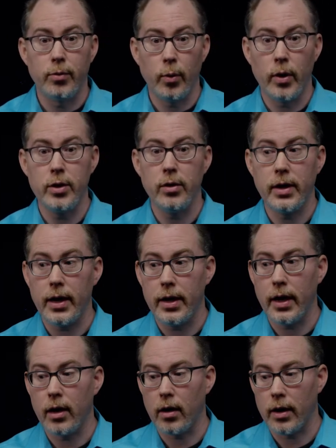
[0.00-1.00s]
But when you're
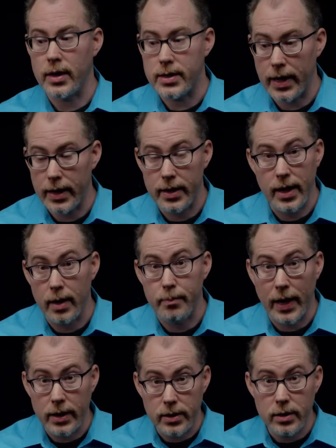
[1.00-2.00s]
getting in on a day to day
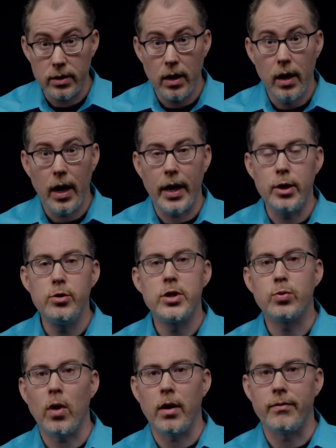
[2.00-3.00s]
basis and you
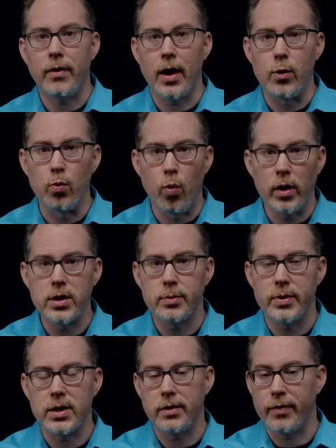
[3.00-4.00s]
just want to find one
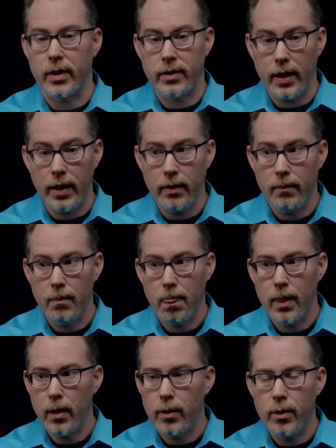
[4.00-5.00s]
specific thing,
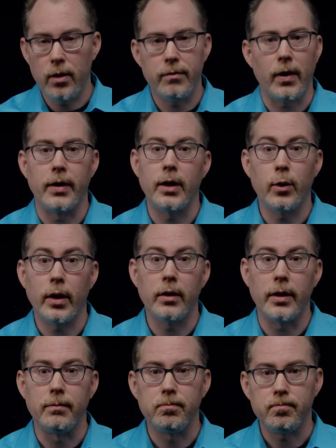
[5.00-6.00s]
you can find it quickly.